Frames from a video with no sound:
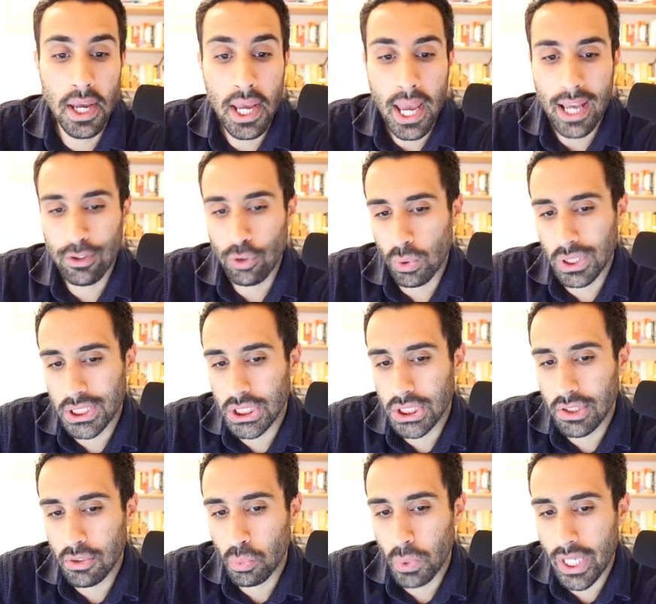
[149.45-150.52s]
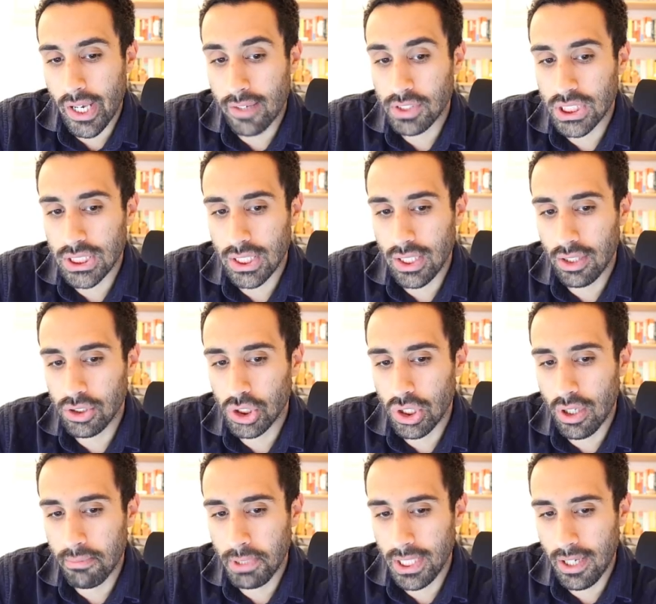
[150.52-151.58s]
And notice here we have sludge
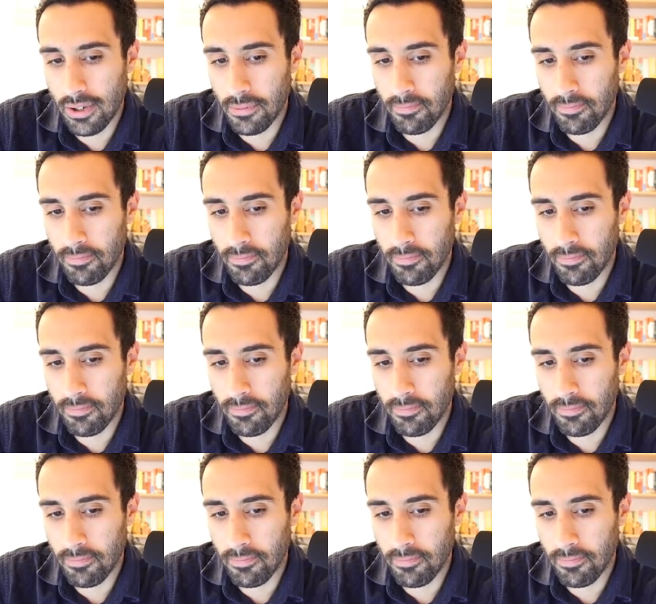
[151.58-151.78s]
coming out.